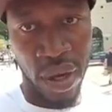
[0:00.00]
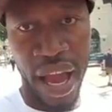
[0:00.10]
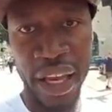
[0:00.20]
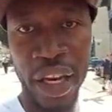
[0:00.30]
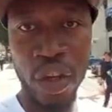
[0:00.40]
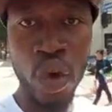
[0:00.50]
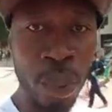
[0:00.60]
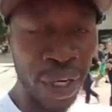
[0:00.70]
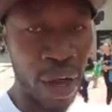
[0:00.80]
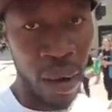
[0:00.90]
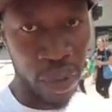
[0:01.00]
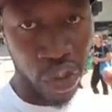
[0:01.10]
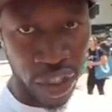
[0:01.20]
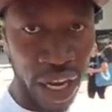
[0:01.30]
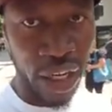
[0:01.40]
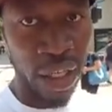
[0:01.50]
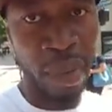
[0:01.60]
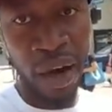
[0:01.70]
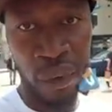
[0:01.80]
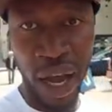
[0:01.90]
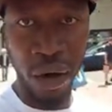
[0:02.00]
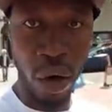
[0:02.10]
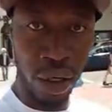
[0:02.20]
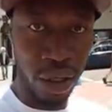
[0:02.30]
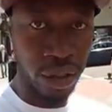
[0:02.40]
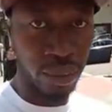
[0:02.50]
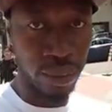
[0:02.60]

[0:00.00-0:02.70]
And then you become the genetically modified organism.